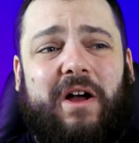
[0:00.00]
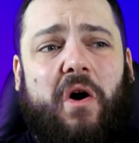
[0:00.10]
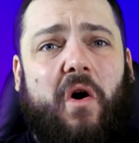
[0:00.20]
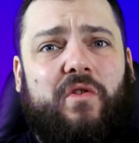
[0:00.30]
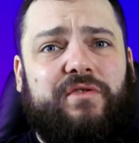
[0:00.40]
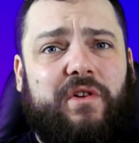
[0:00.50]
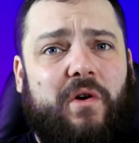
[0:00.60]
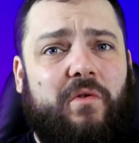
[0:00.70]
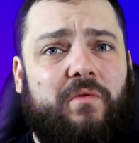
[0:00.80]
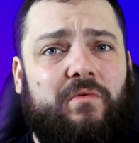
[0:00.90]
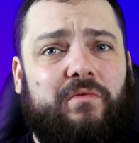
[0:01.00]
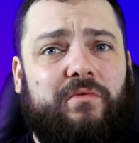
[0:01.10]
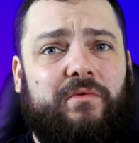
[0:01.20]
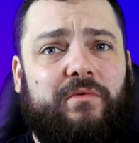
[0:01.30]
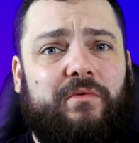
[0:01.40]
Also,
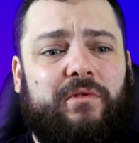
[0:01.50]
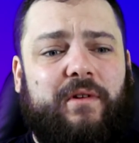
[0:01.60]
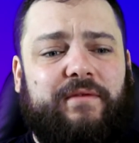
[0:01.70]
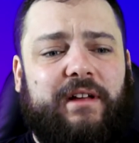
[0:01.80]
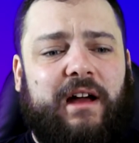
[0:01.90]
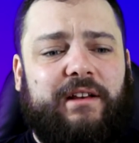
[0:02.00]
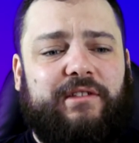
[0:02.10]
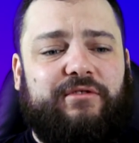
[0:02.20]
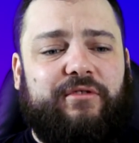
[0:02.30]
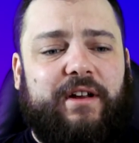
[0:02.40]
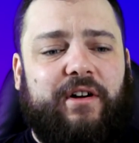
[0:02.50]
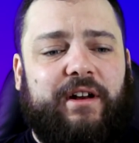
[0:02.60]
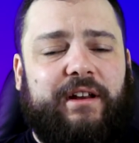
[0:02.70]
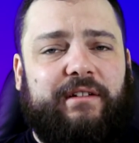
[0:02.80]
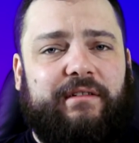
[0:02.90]
you have to concentrate on it